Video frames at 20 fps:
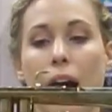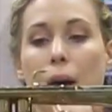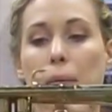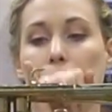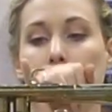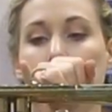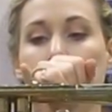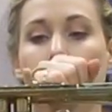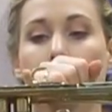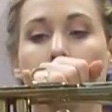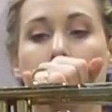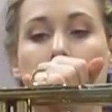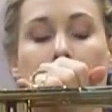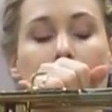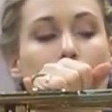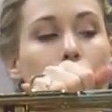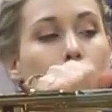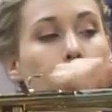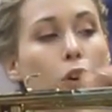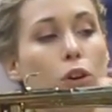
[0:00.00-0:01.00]
I'm gonna put in
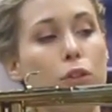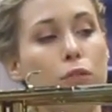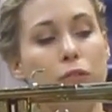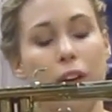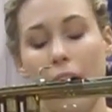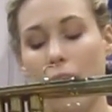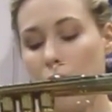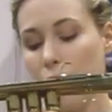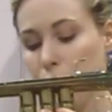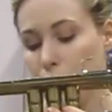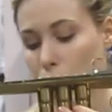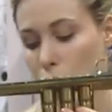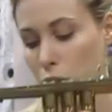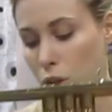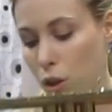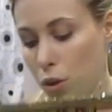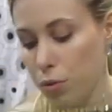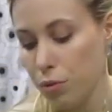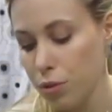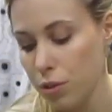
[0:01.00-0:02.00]
my third valve
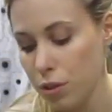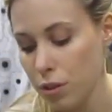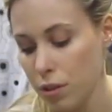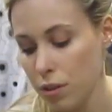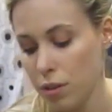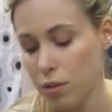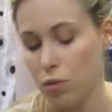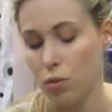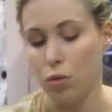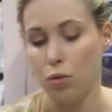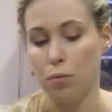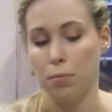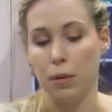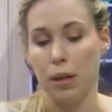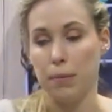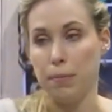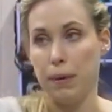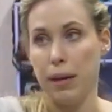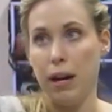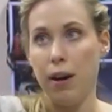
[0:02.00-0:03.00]
closest to
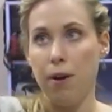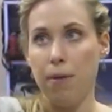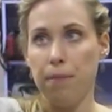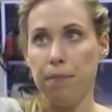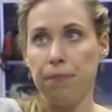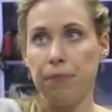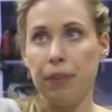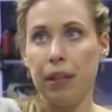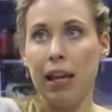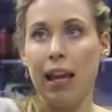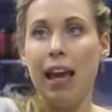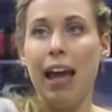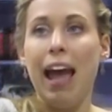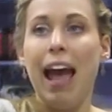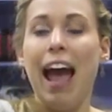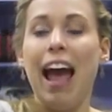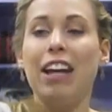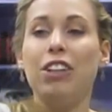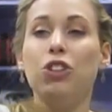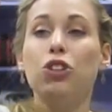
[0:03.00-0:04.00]
my bell.
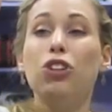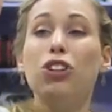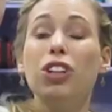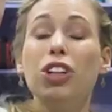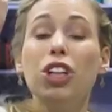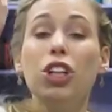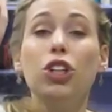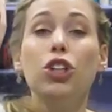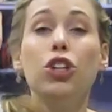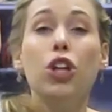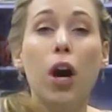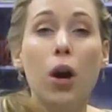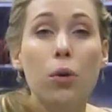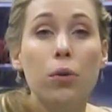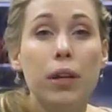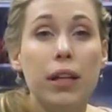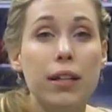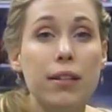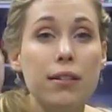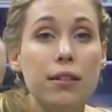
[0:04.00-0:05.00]
And you're gonna
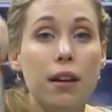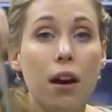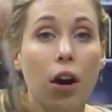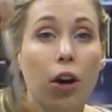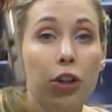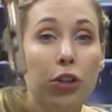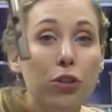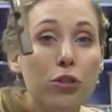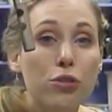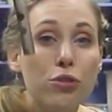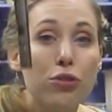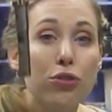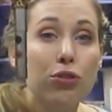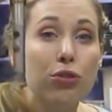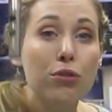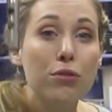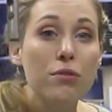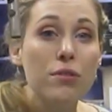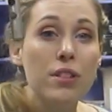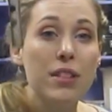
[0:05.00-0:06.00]
notice on your
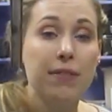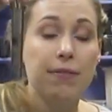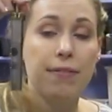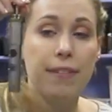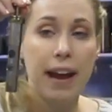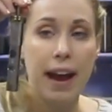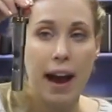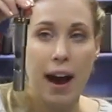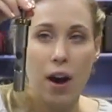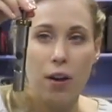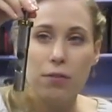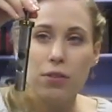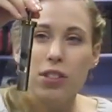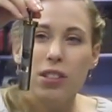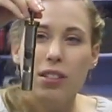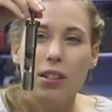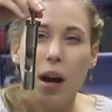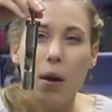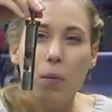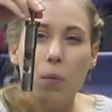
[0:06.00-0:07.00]
student's valve,
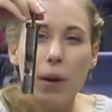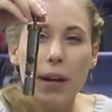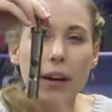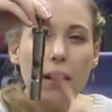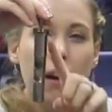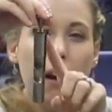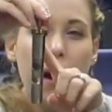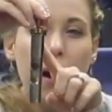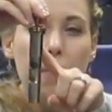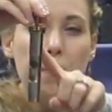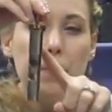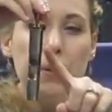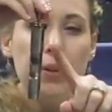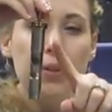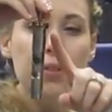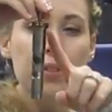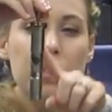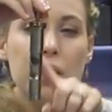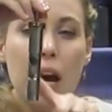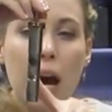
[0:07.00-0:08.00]
somewhere up
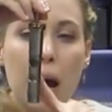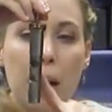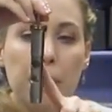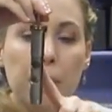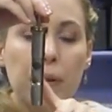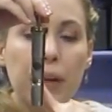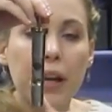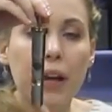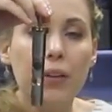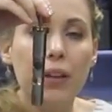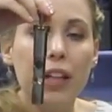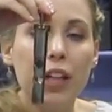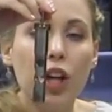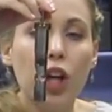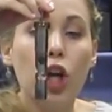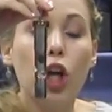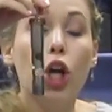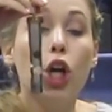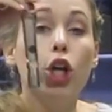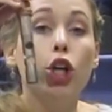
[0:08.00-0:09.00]
near the top or down
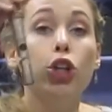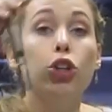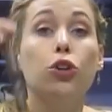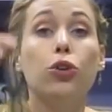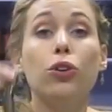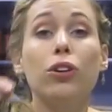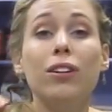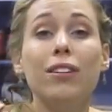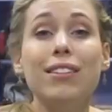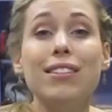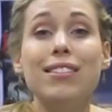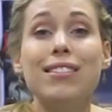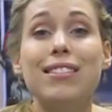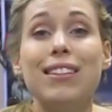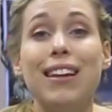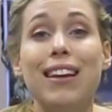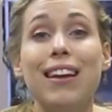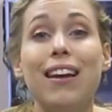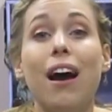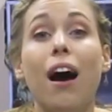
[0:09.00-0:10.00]
here, you're gonna
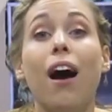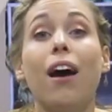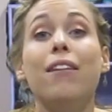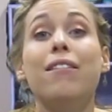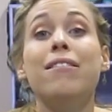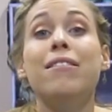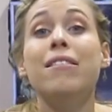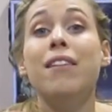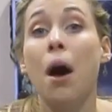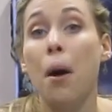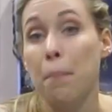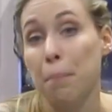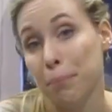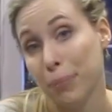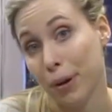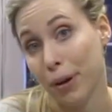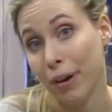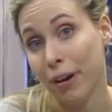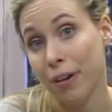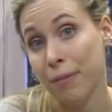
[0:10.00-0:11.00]
see a
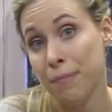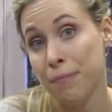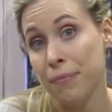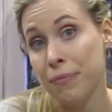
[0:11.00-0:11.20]
number.